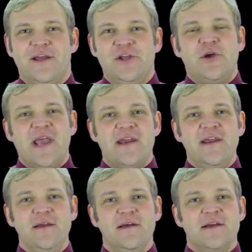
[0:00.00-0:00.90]
You're
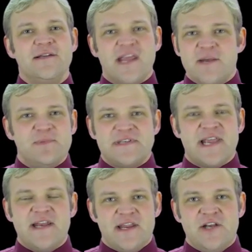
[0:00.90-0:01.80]
getting
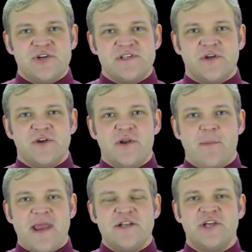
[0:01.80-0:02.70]
10% interest on your
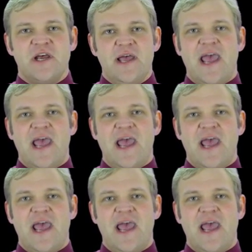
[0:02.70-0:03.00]
debenture